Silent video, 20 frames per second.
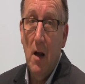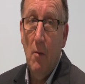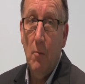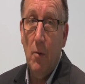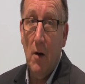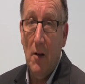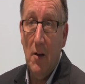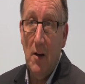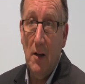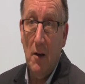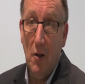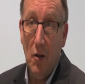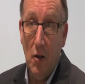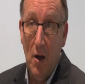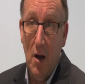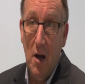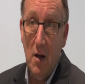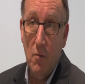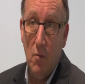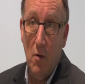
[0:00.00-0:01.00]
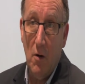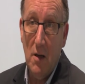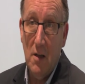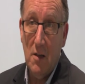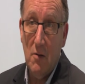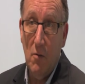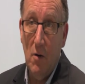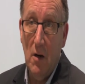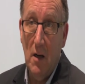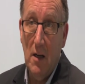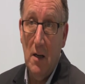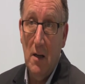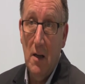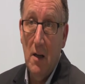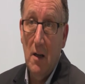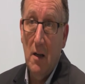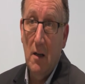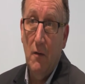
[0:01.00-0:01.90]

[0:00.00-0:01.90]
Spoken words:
But I think the third one is really